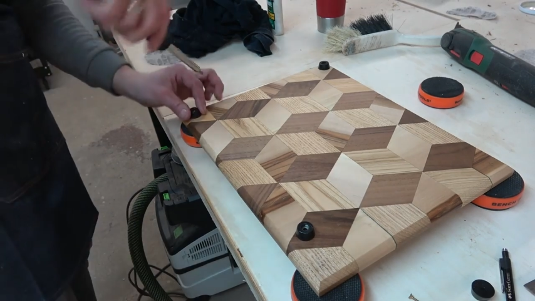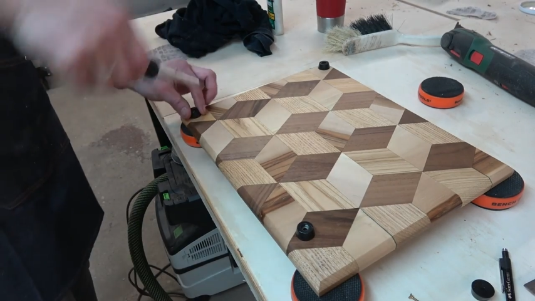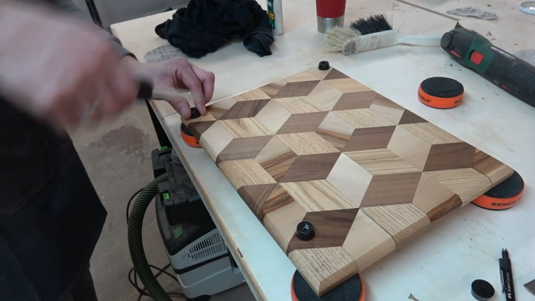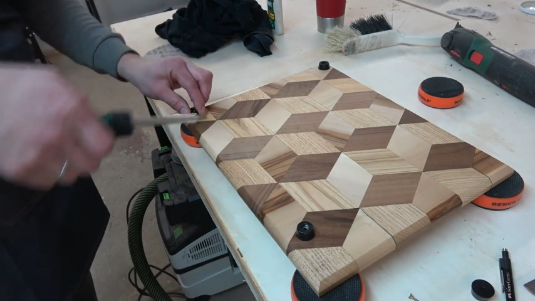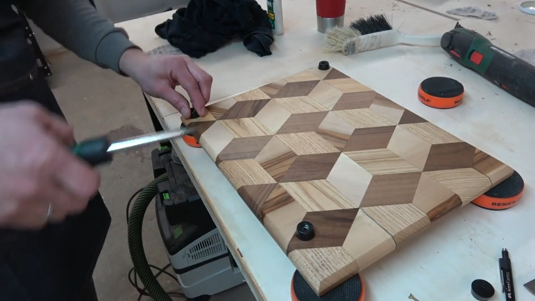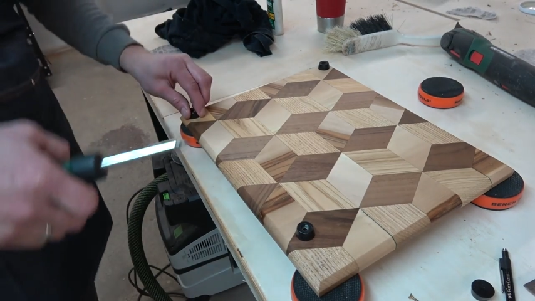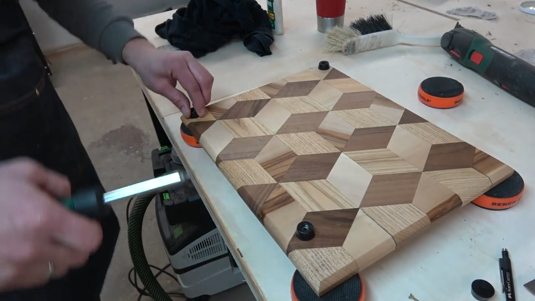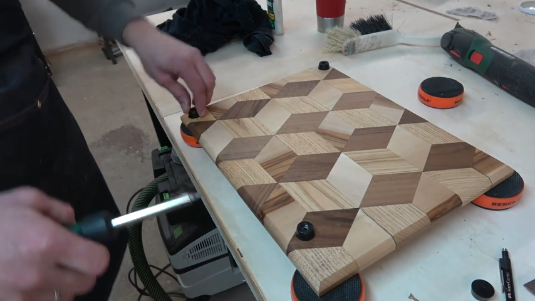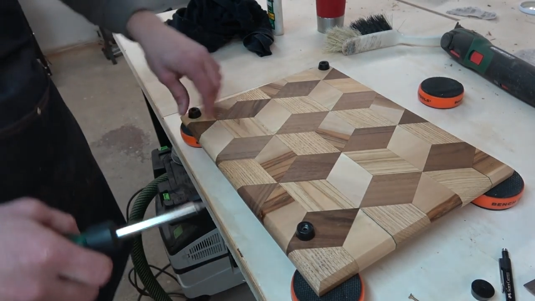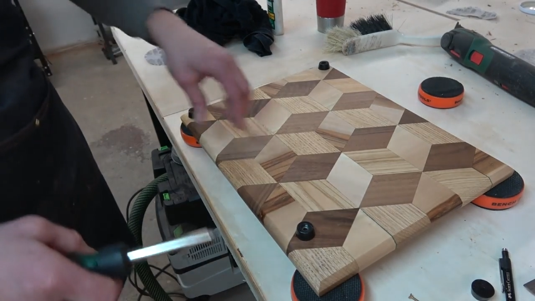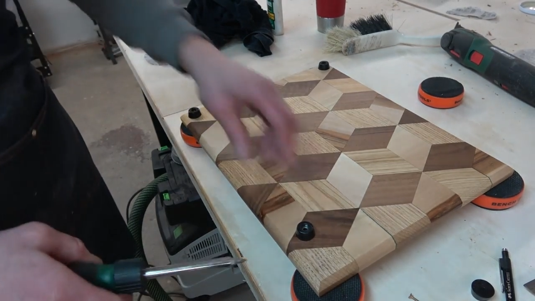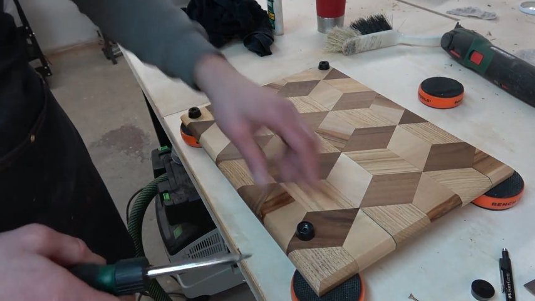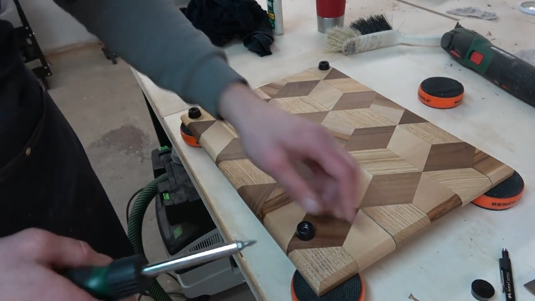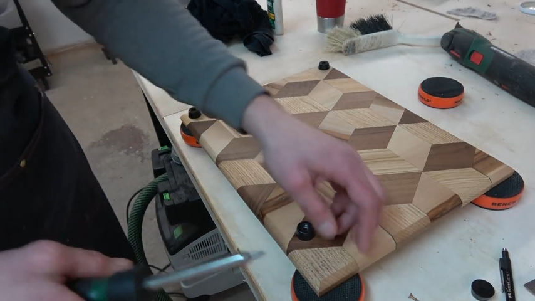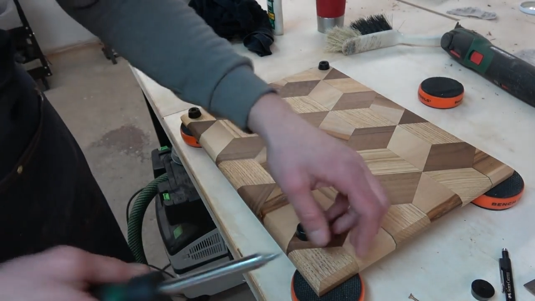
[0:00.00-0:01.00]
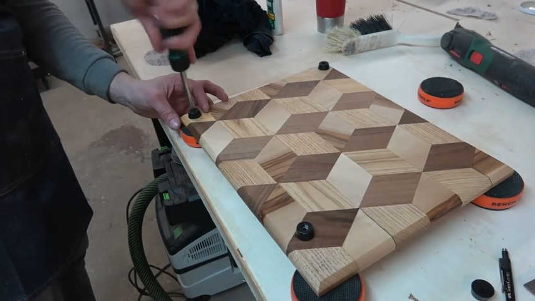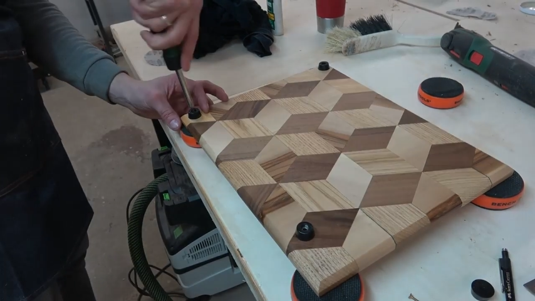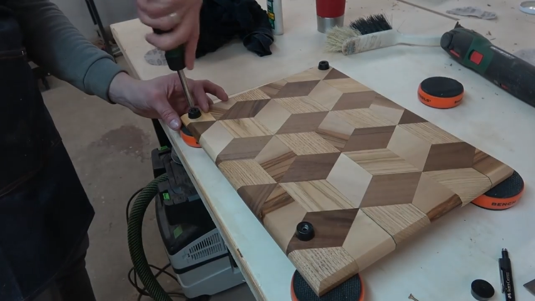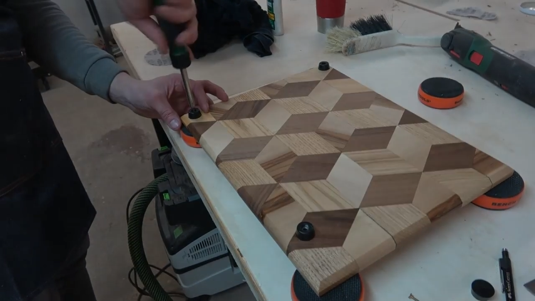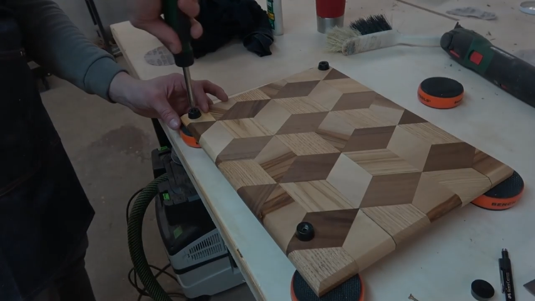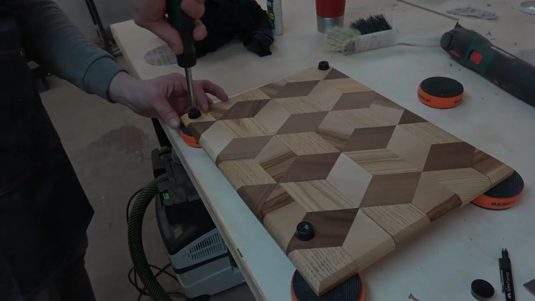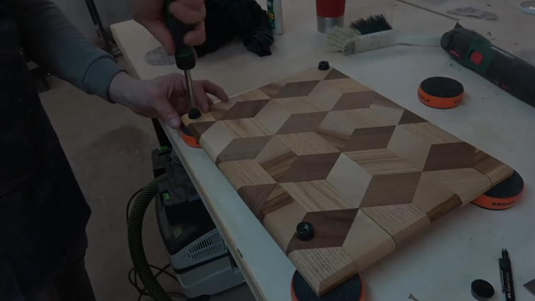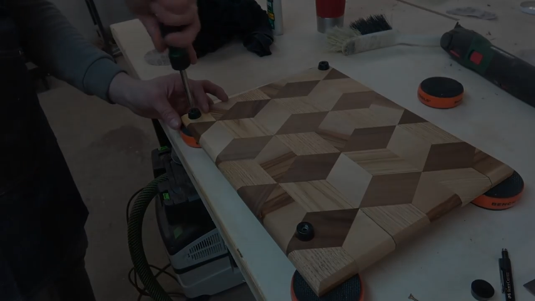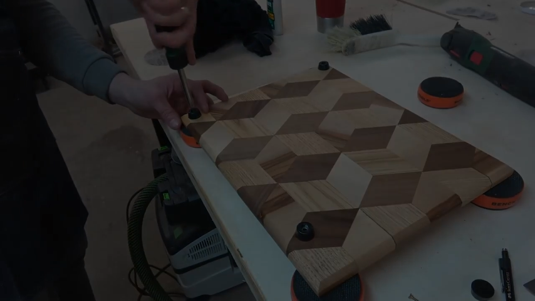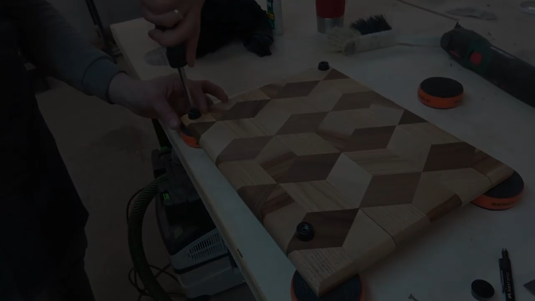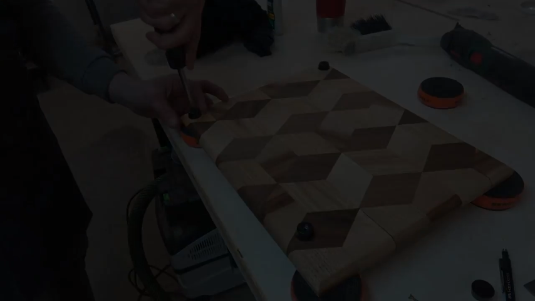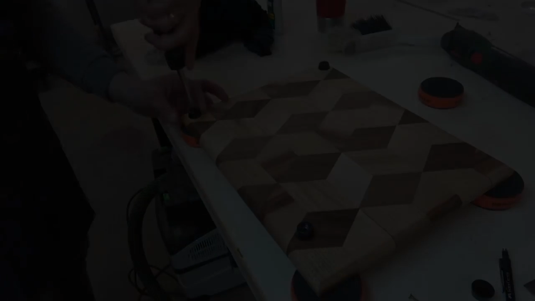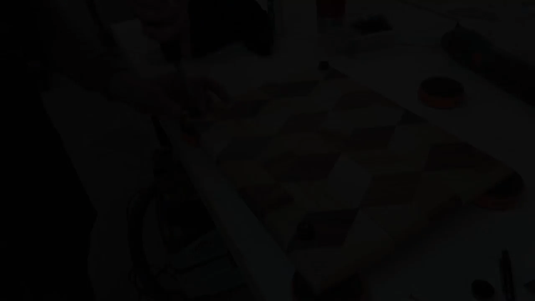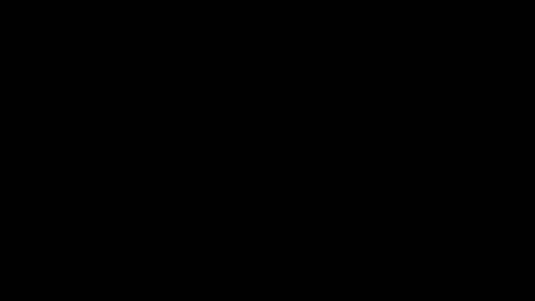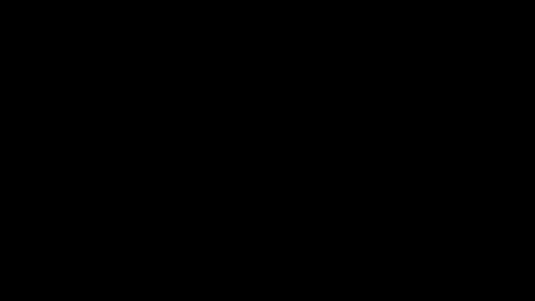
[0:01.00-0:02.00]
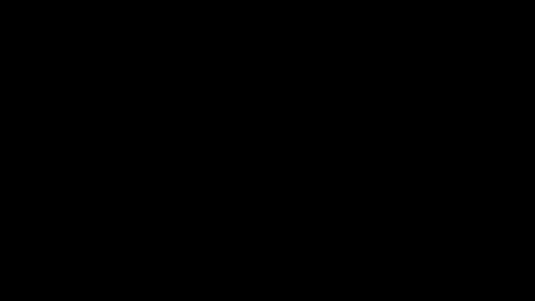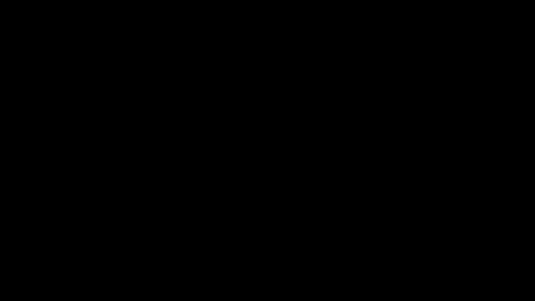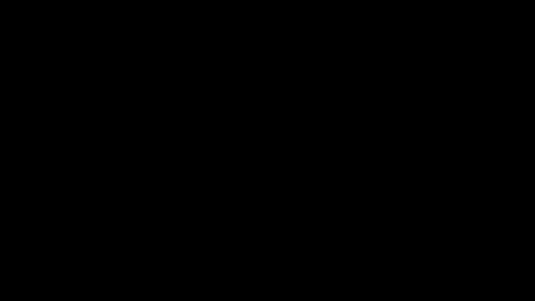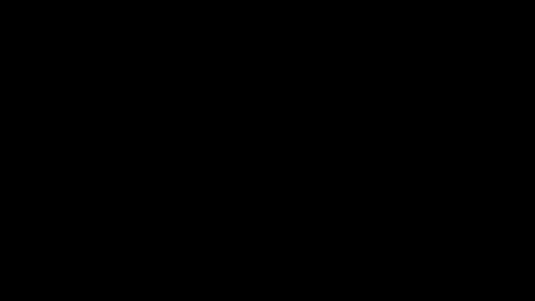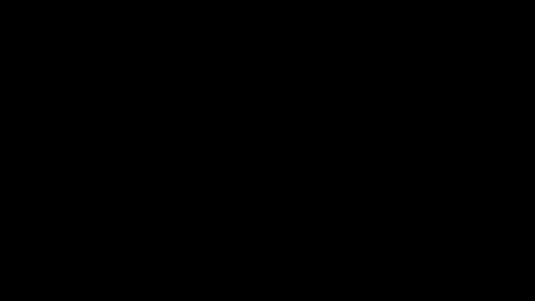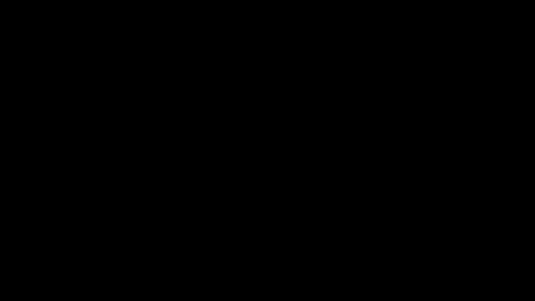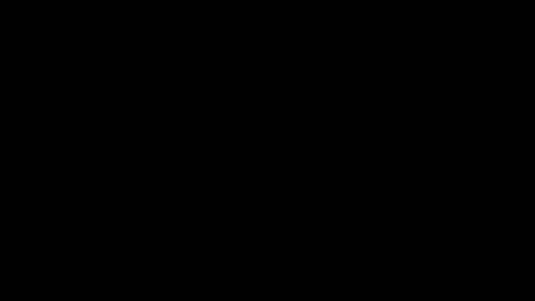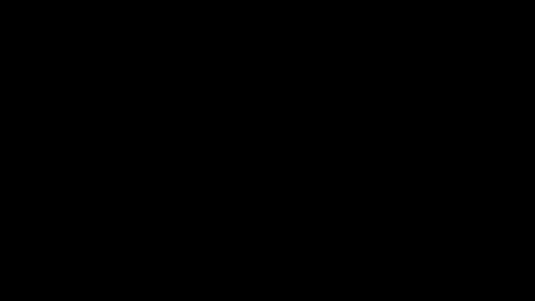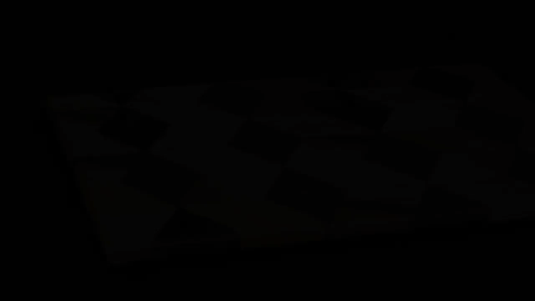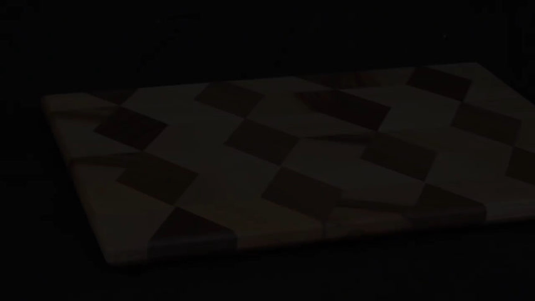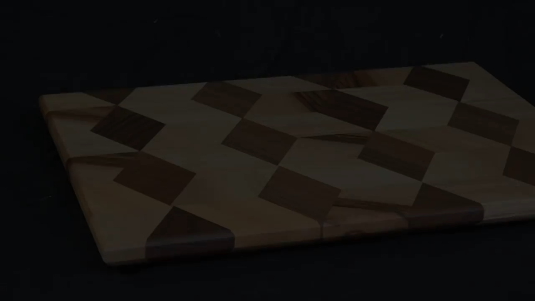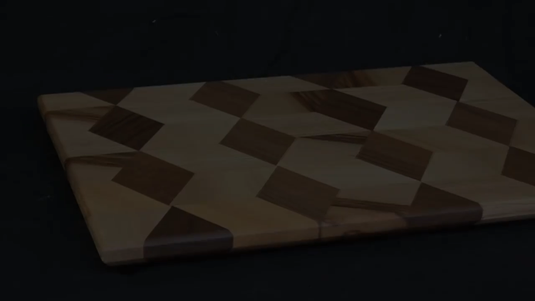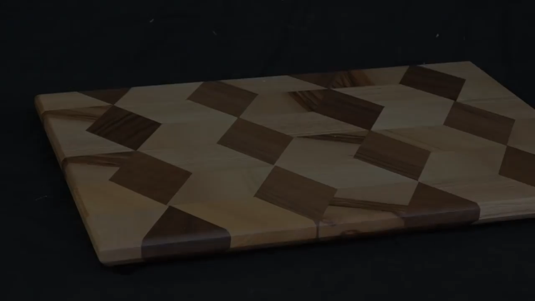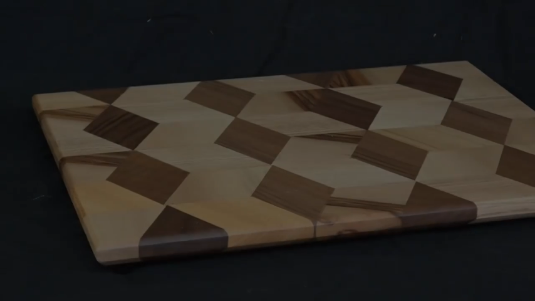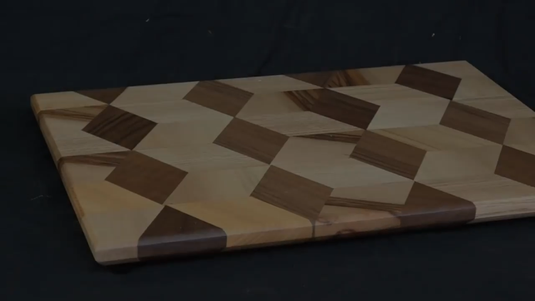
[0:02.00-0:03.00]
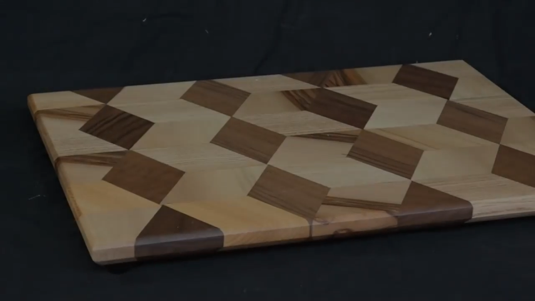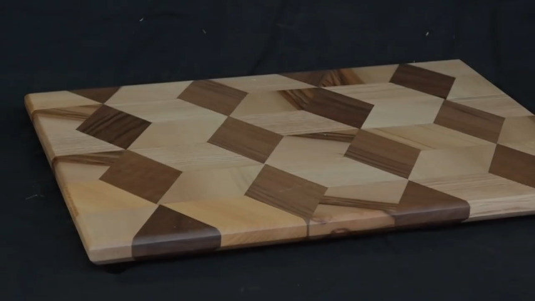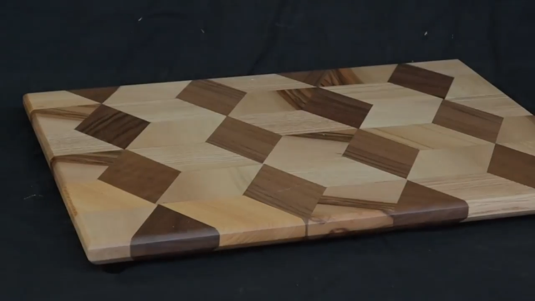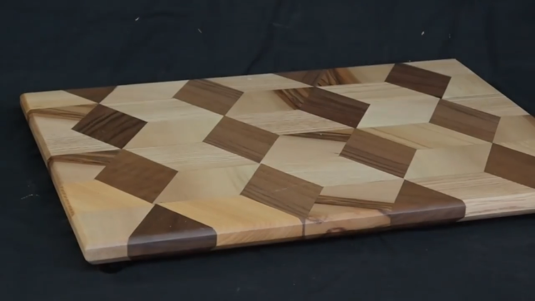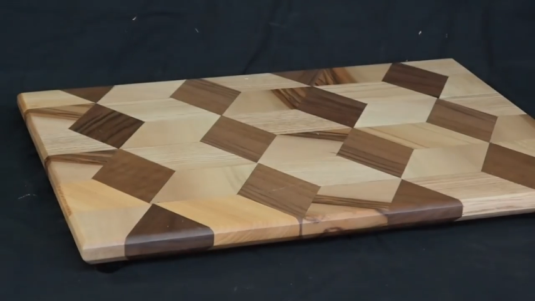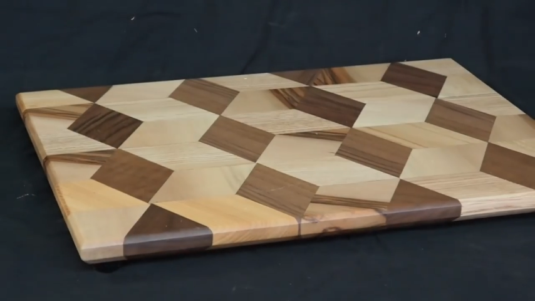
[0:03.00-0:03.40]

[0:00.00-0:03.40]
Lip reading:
Nobody's mouth can be seen.